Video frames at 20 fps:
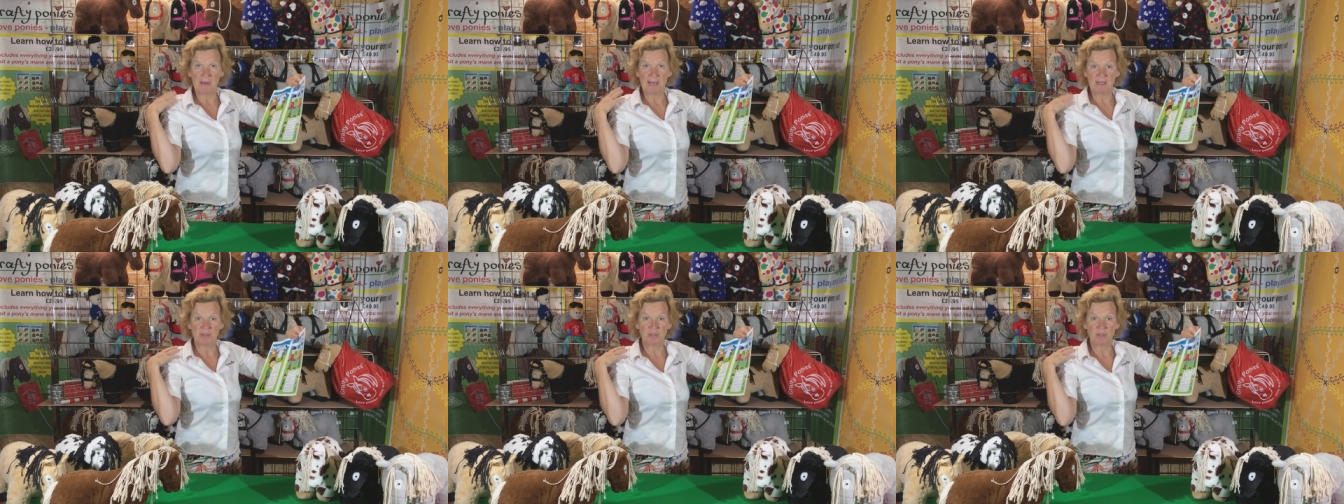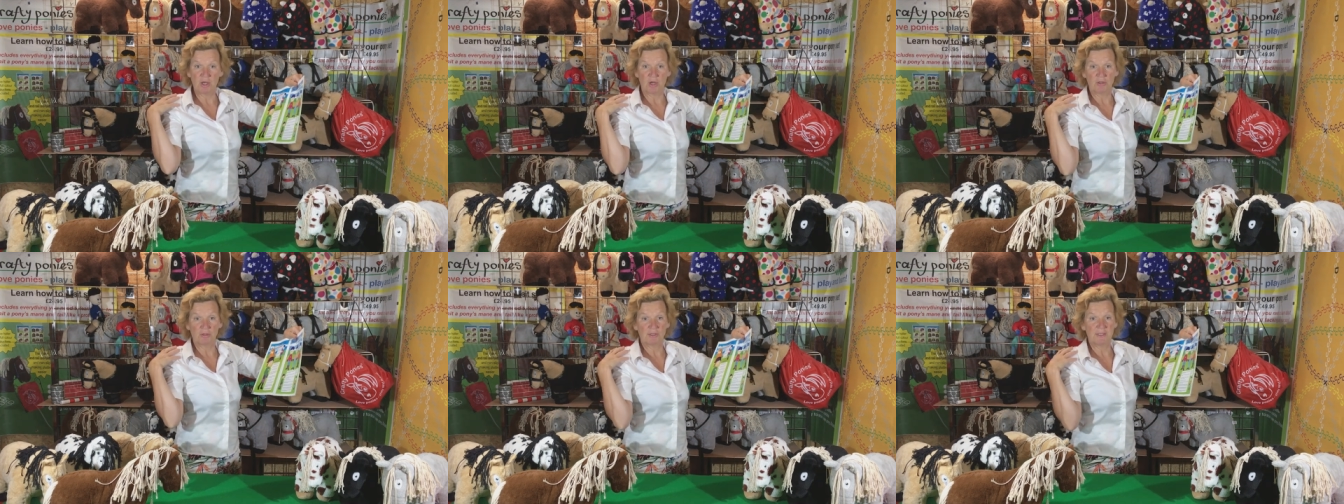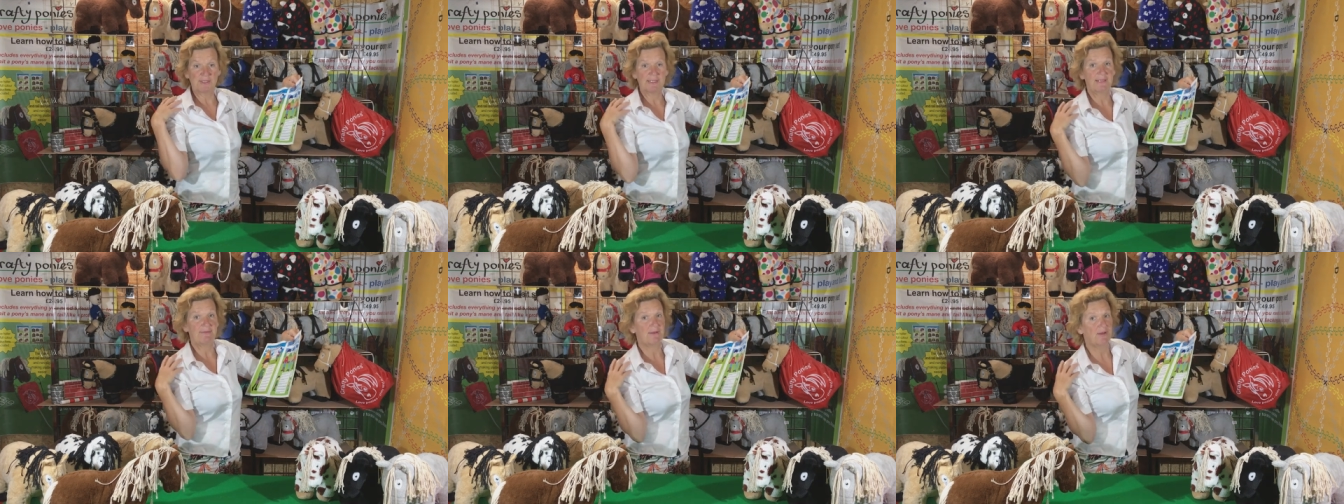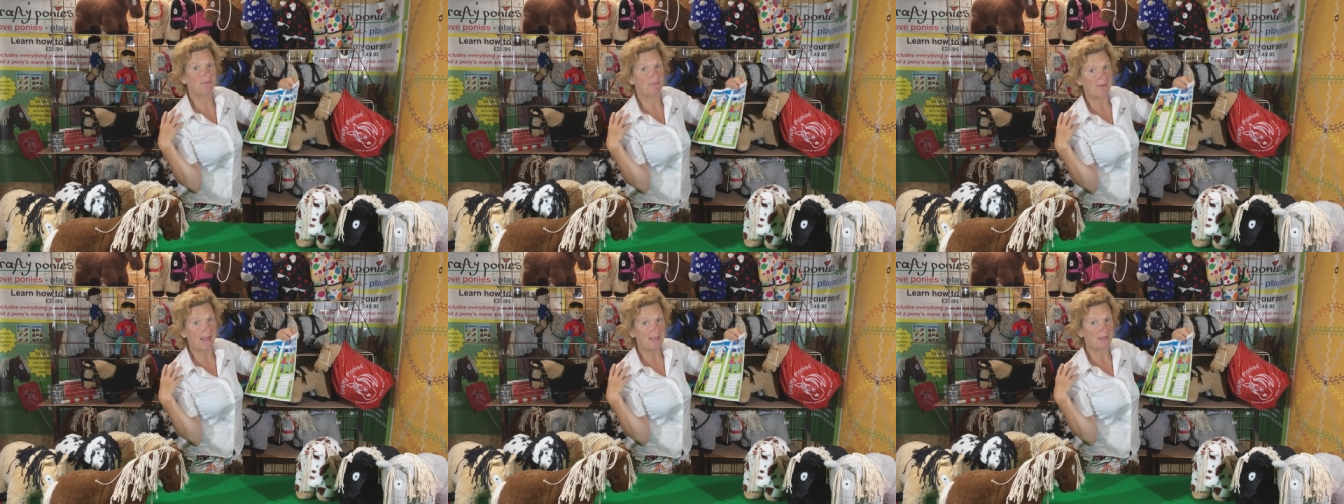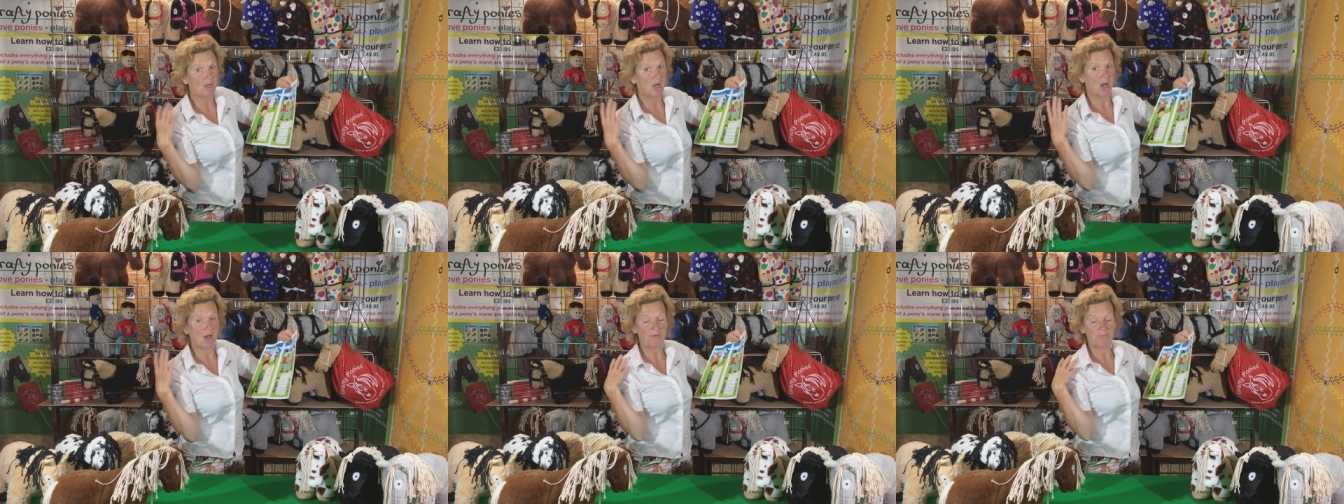my shoulders, if I
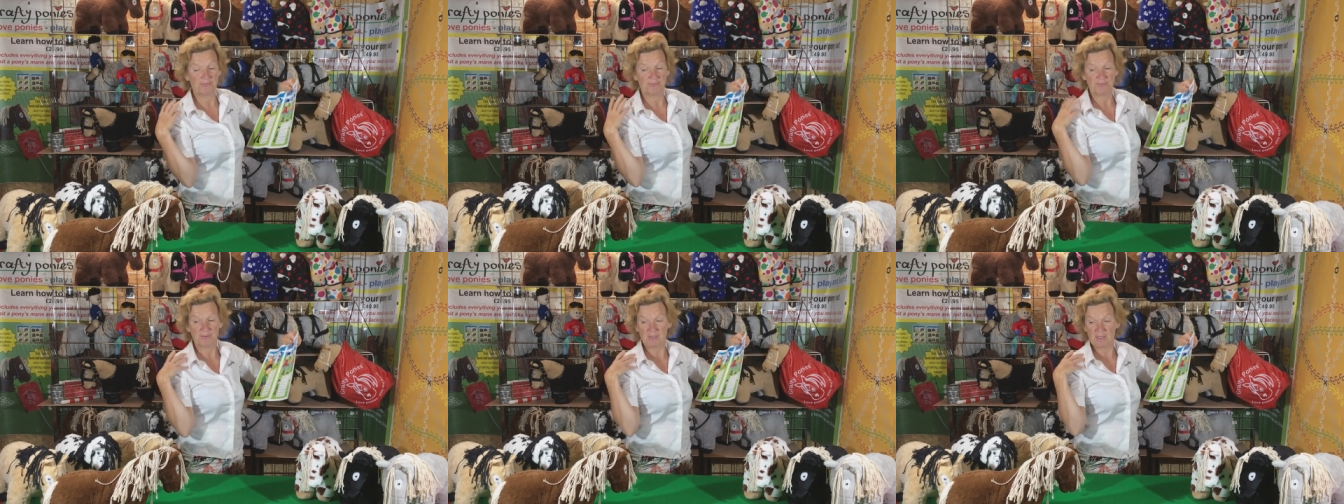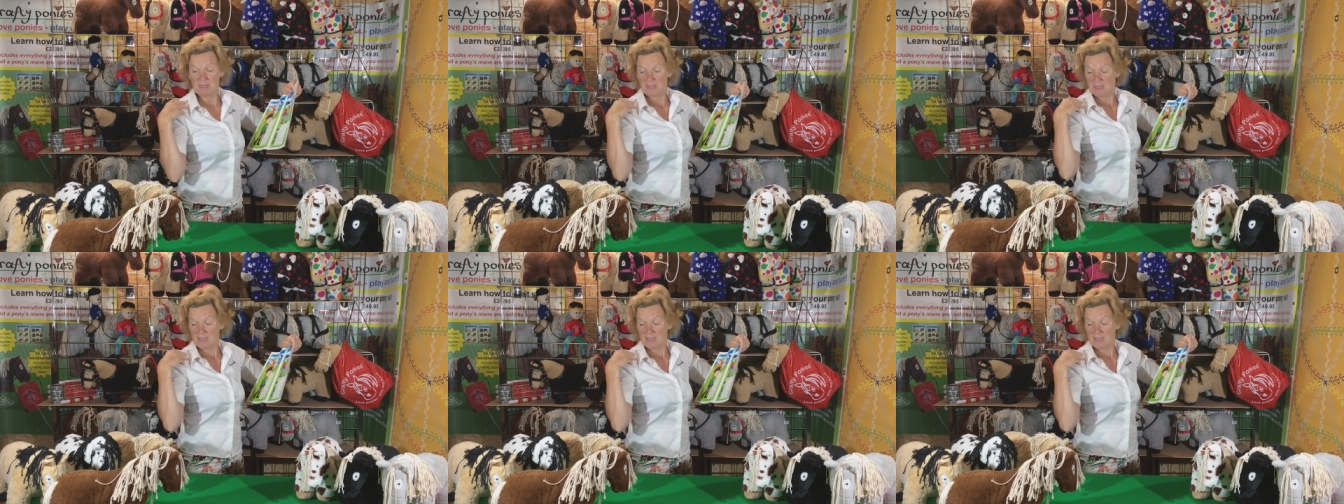fell off,